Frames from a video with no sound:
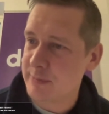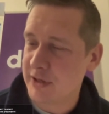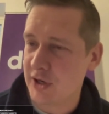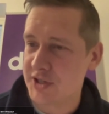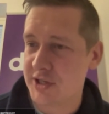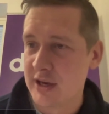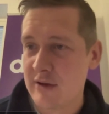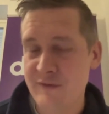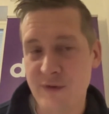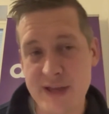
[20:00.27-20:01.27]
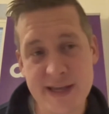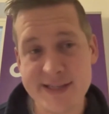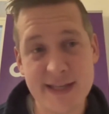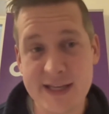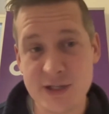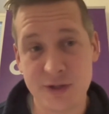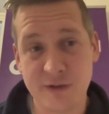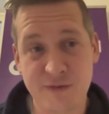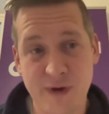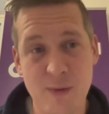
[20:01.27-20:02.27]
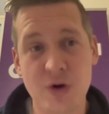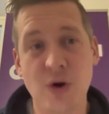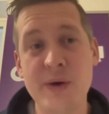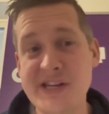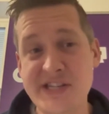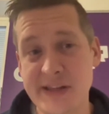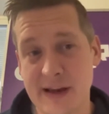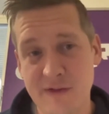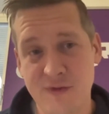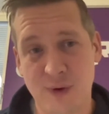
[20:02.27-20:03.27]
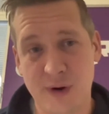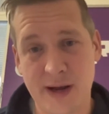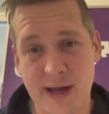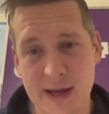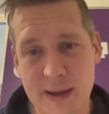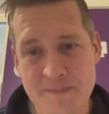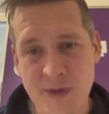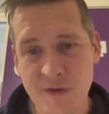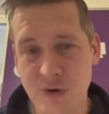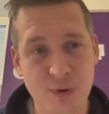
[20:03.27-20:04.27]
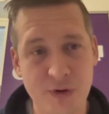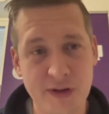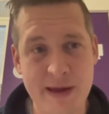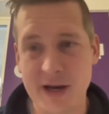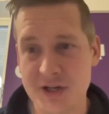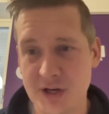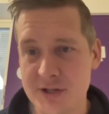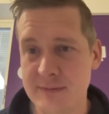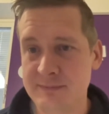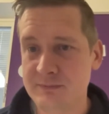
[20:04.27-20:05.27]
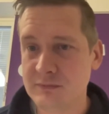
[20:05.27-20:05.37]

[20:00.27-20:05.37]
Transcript: is because it's not the framework originally for product managers.